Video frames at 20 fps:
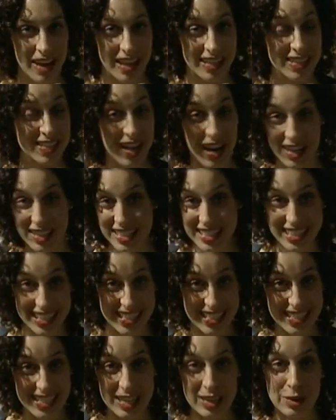it's not in
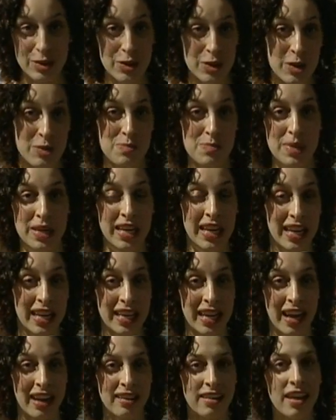season and you shouldn't be
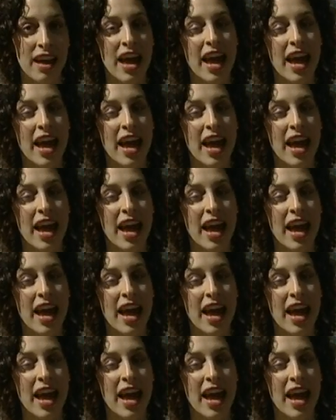eating it.